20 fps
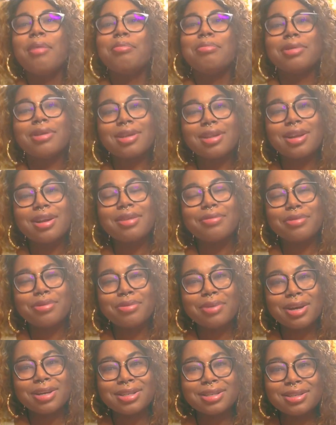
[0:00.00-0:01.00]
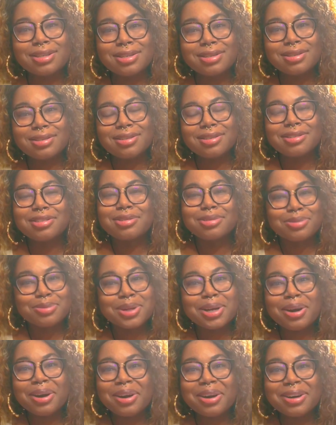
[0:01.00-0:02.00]
Brooklyn, if you're watching this,
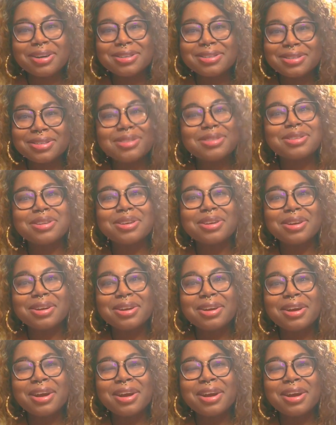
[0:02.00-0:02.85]
sweetheart, sister,